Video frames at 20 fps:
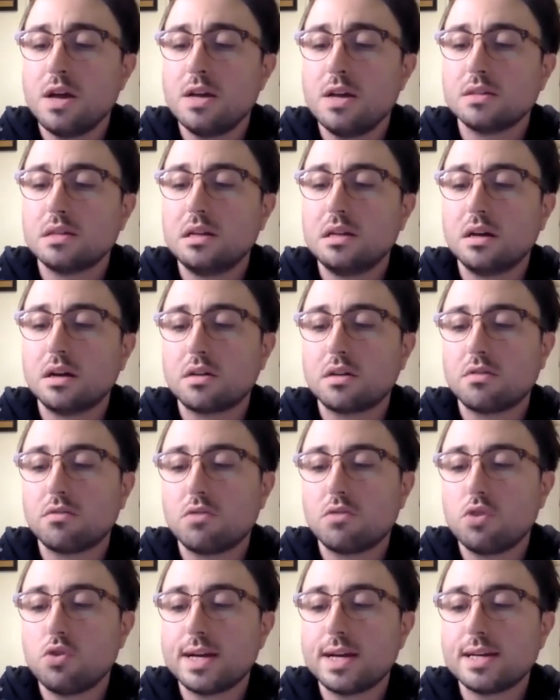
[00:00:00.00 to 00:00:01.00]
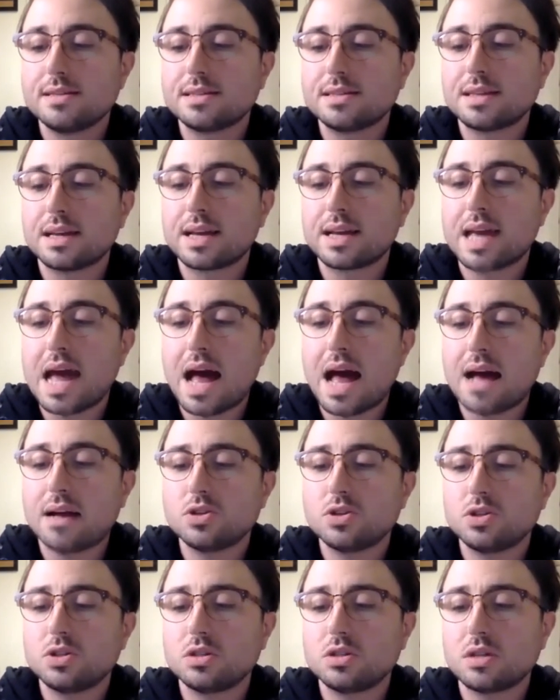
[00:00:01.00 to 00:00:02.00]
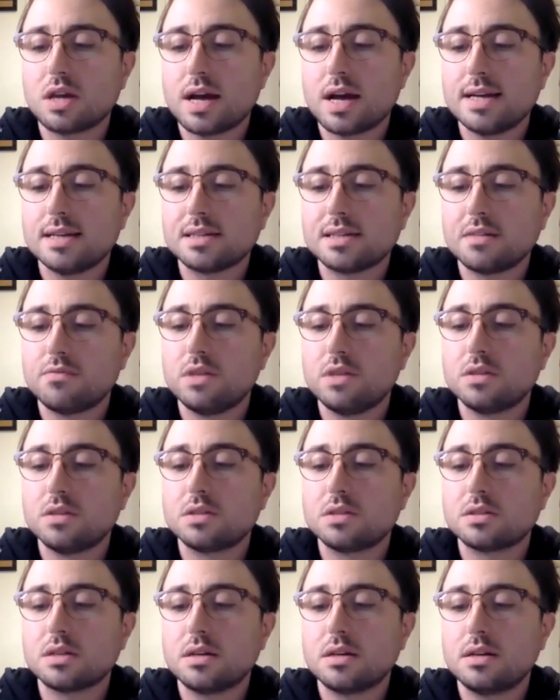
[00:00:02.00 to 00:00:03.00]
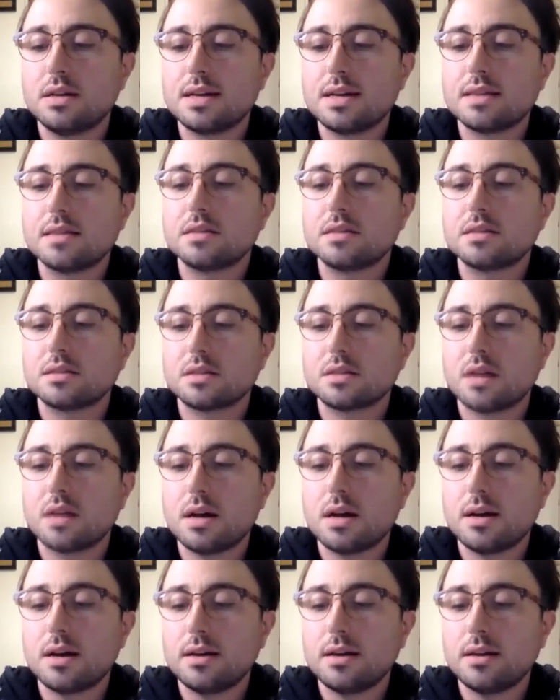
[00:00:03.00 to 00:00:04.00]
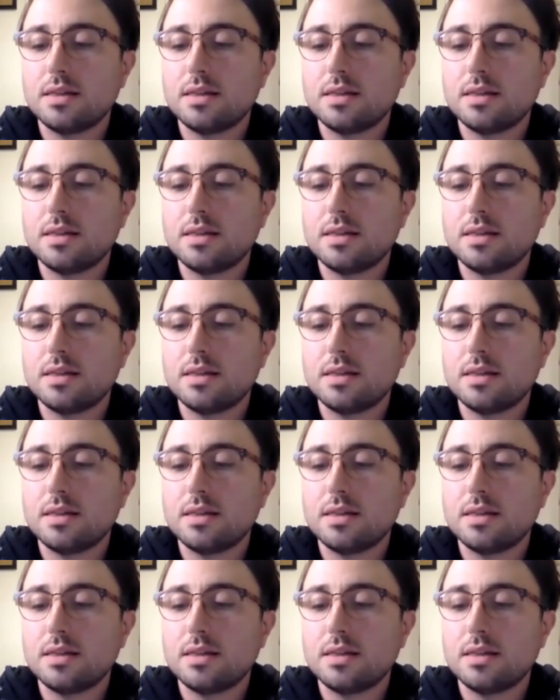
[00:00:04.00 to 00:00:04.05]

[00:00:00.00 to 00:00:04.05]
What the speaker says: to look through it and catch sight of the sun in the sky.